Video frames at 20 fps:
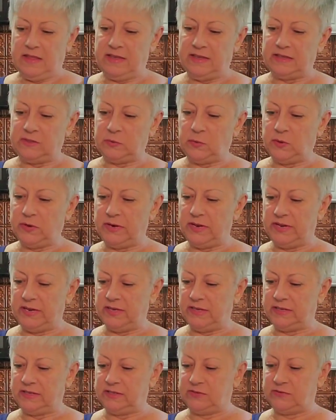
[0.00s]
This one
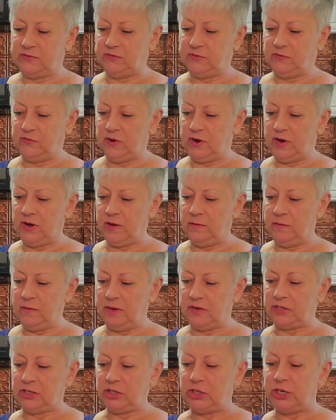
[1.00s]
is
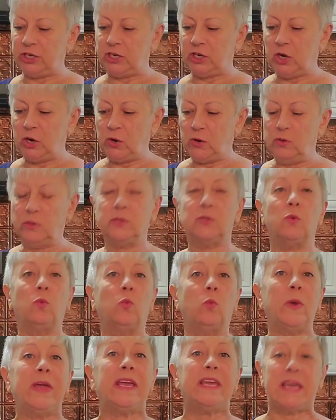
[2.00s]
from Chico's
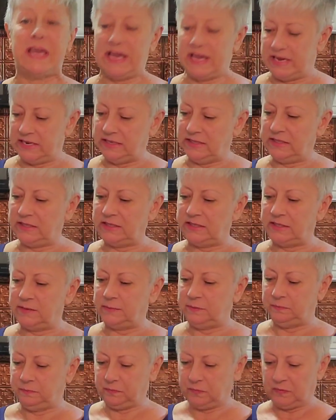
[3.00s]
Weekends.
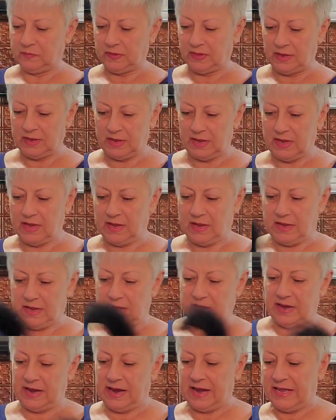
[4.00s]

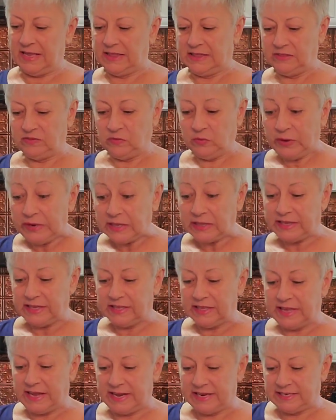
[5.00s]
I
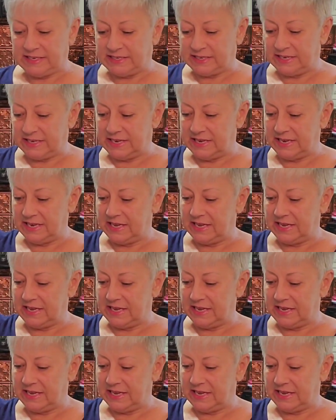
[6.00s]
really liked